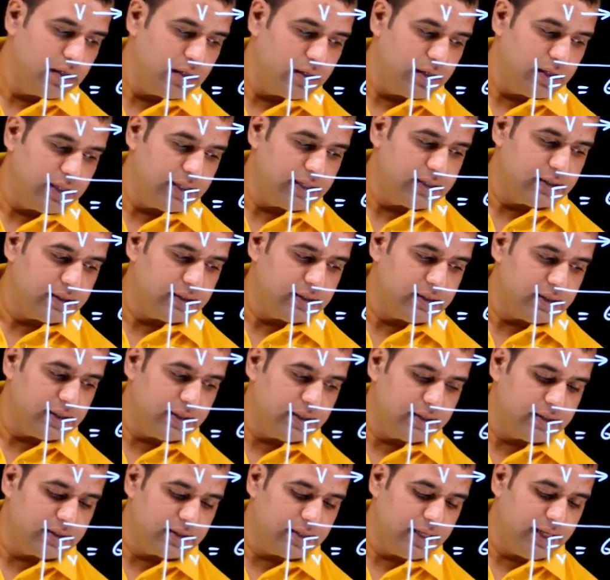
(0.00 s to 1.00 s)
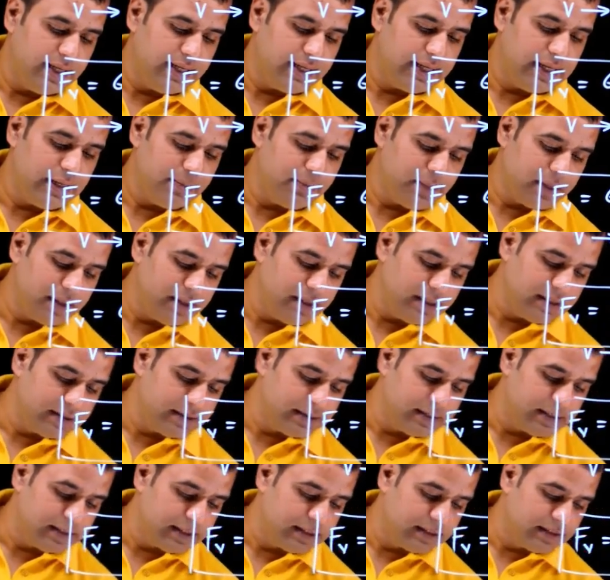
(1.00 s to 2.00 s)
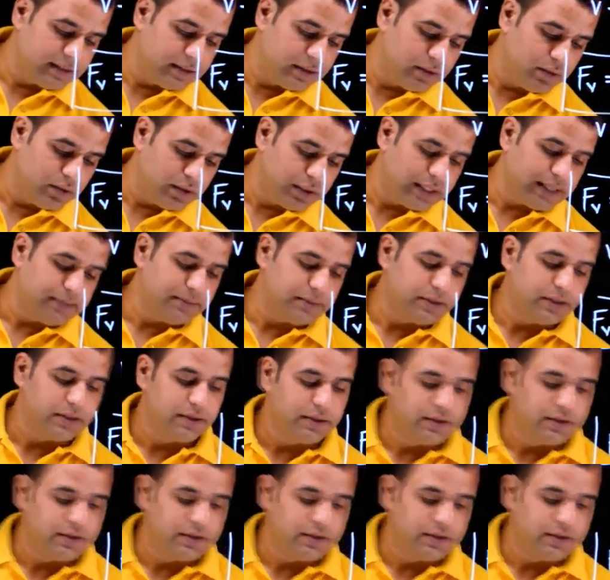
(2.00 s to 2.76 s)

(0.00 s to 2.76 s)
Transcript: This is 3 times and this is 2 times.